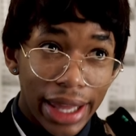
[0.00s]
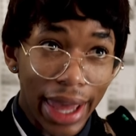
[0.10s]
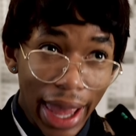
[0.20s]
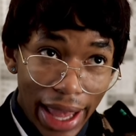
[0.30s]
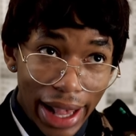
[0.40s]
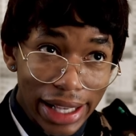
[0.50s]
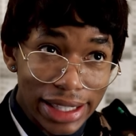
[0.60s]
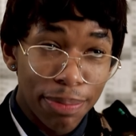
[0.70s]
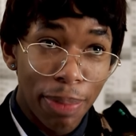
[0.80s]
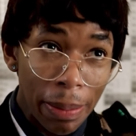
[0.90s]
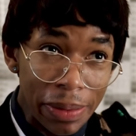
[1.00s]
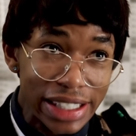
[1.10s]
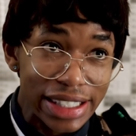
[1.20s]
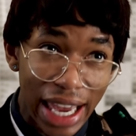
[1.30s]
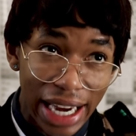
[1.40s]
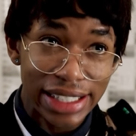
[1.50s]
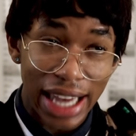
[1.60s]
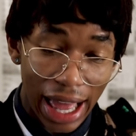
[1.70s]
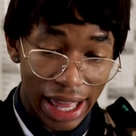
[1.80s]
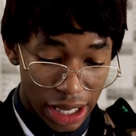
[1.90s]
Here, it's the public
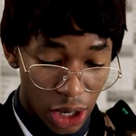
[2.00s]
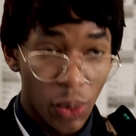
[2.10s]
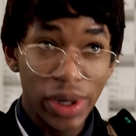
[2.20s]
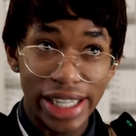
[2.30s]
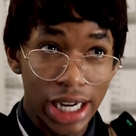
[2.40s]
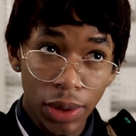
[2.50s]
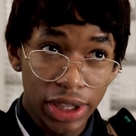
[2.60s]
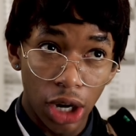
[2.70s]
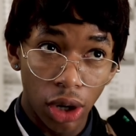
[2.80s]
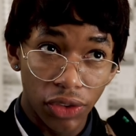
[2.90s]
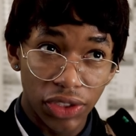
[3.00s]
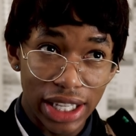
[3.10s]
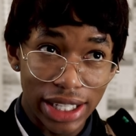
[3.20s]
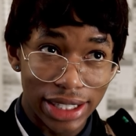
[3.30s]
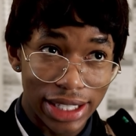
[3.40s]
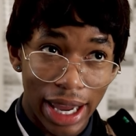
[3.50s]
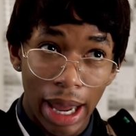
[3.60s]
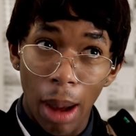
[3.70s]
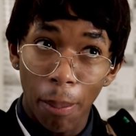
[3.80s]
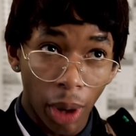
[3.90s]
sector. We deal with a lot of things here.
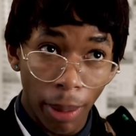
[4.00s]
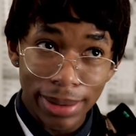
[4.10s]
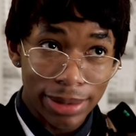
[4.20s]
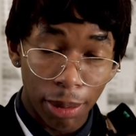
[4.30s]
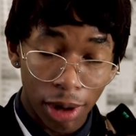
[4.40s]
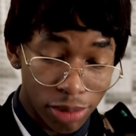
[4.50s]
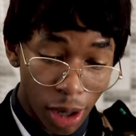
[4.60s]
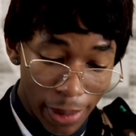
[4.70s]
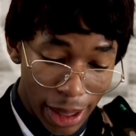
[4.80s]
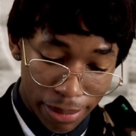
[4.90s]
Problems upon problems.